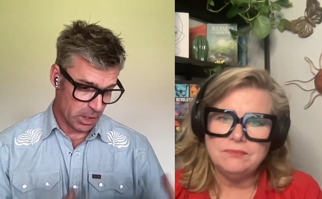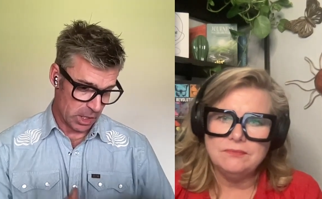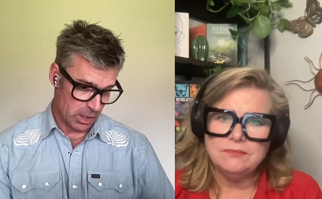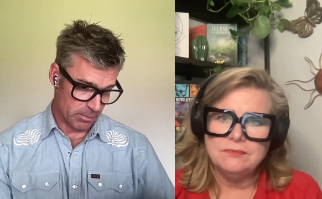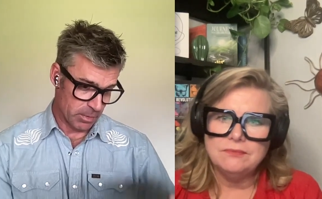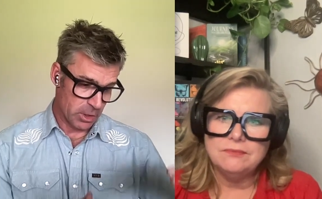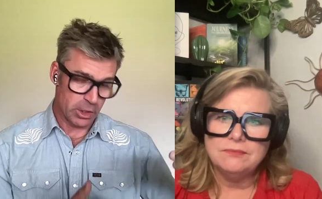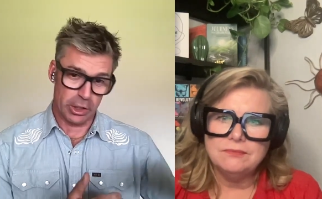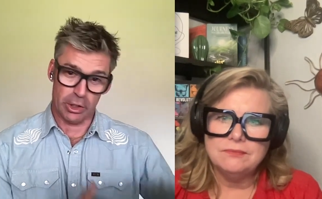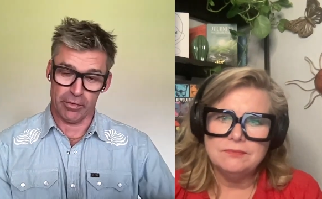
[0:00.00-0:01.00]
Speaker 1: you
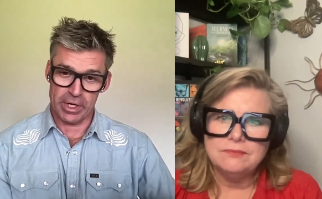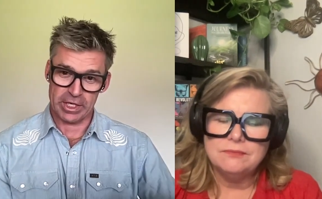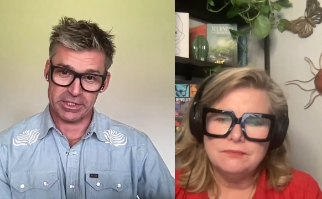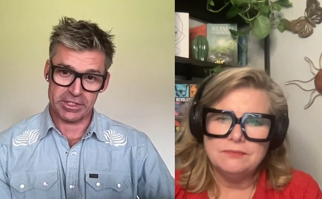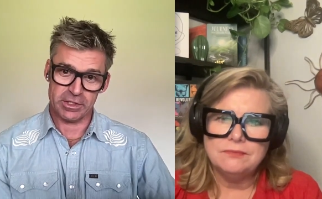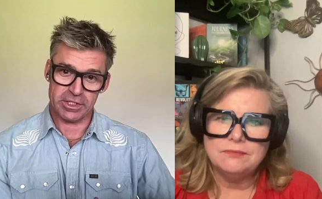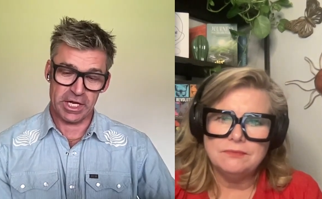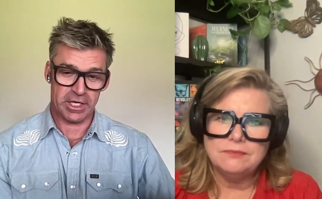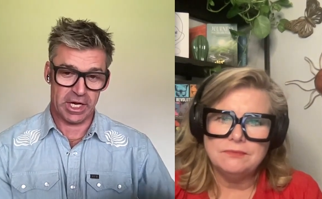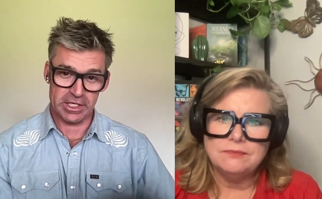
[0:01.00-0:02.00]
know, over the next
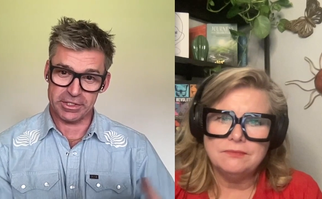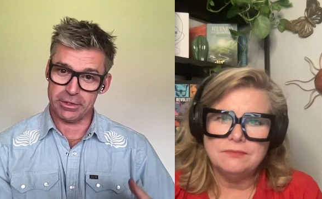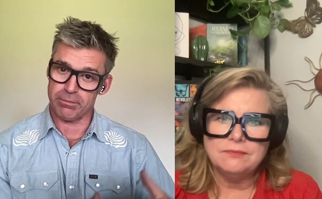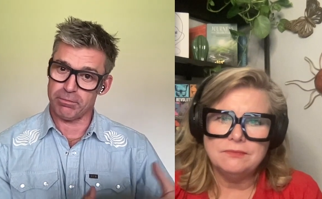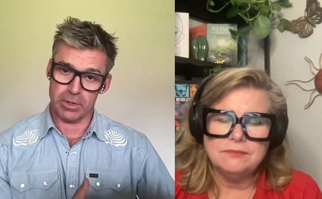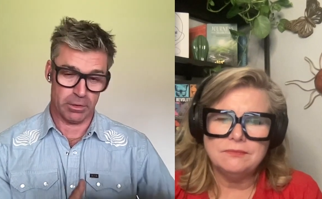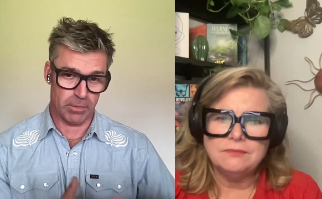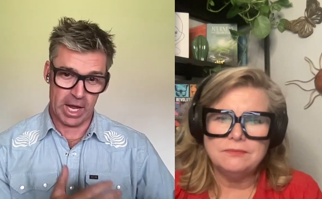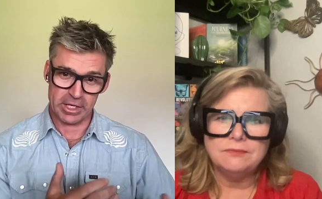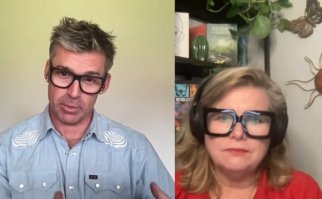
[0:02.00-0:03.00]
10 days, you
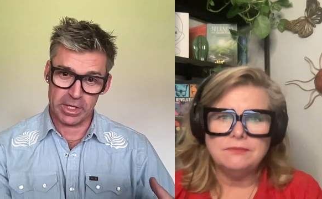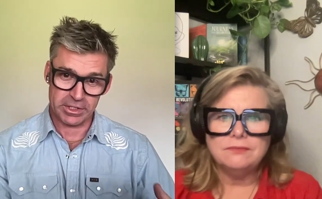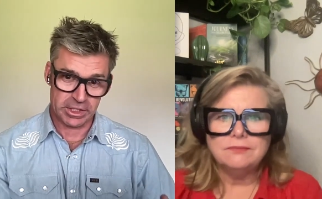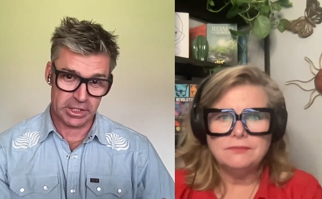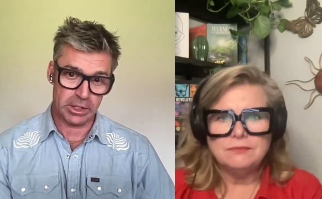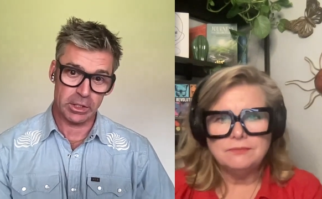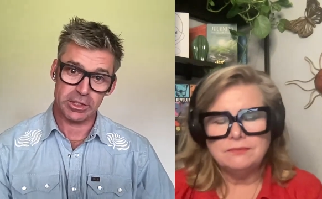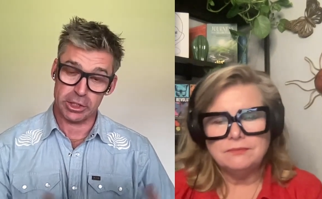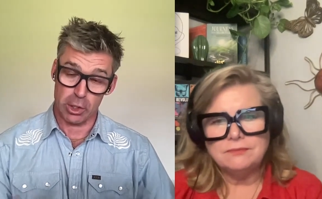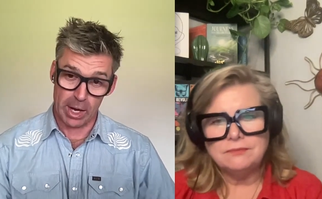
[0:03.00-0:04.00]
know, X, Y, Z,
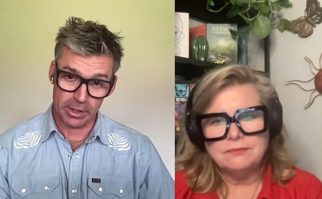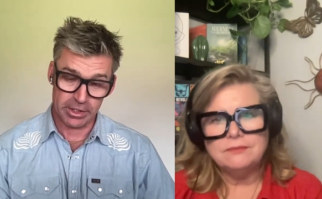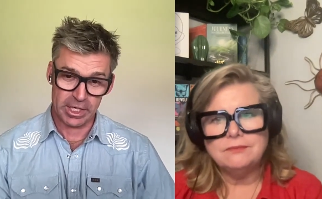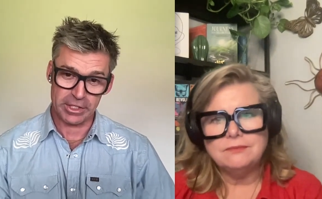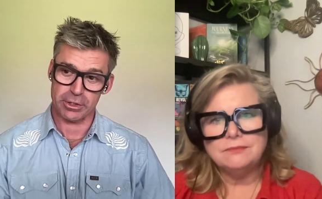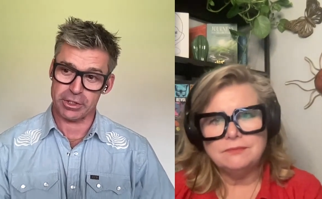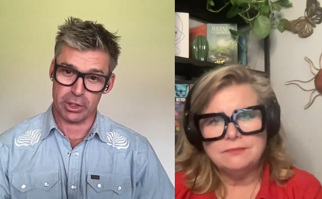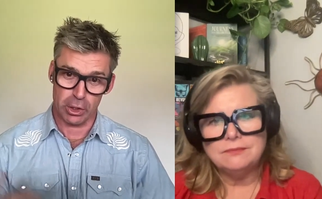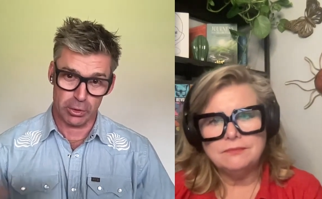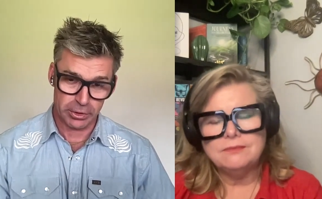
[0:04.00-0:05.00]
to go out in nature, to
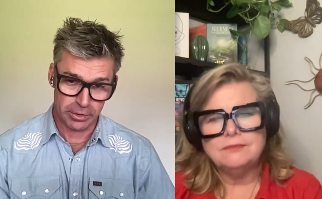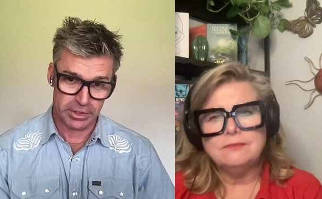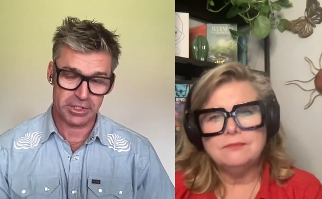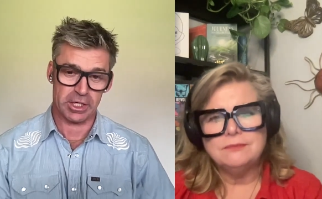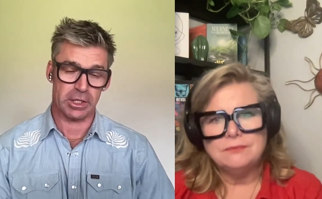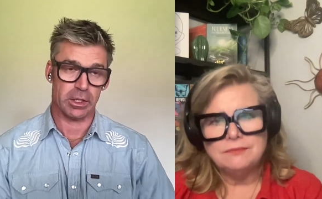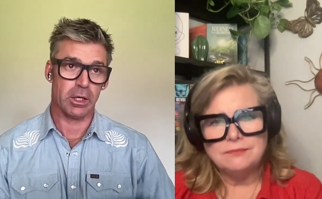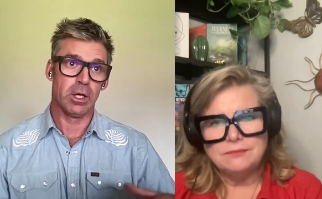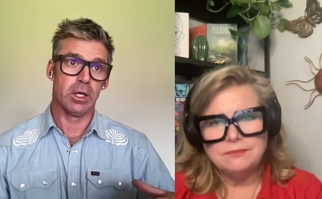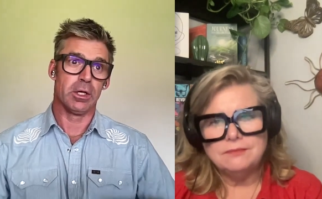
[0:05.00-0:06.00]
go and do this
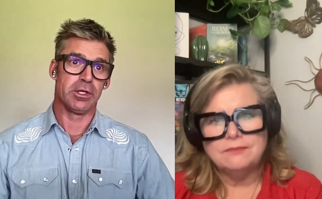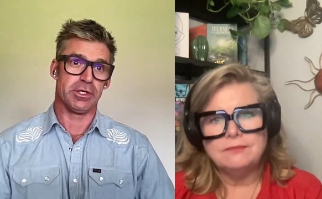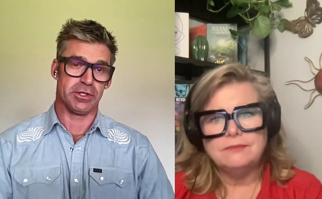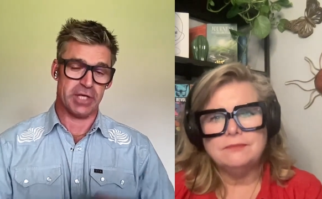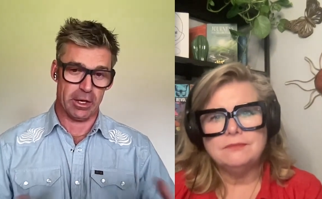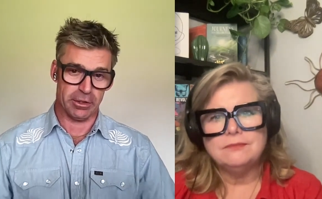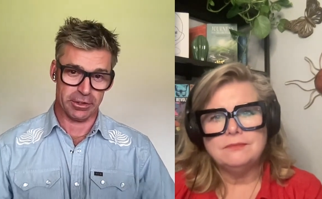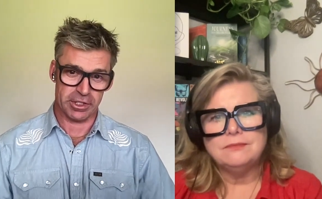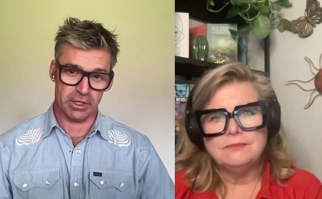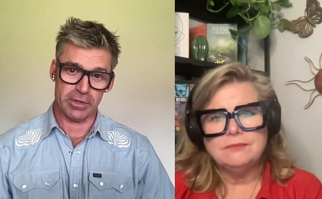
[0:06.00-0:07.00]
thing, to challenge
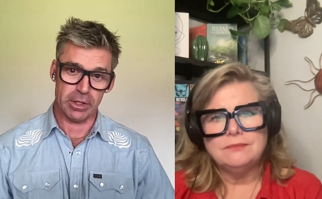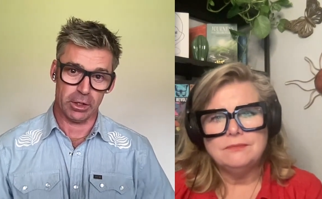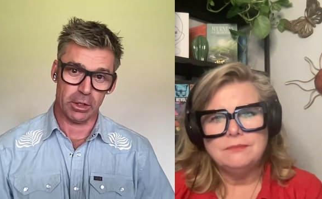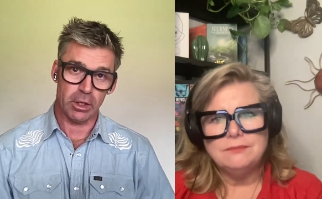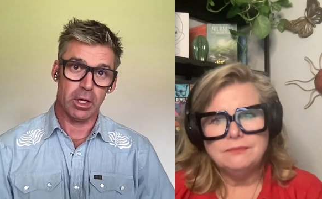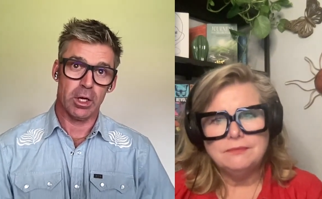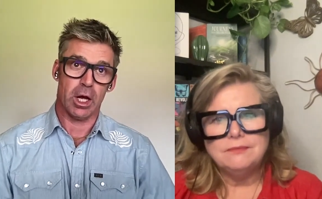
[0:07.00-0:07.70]
yourself here.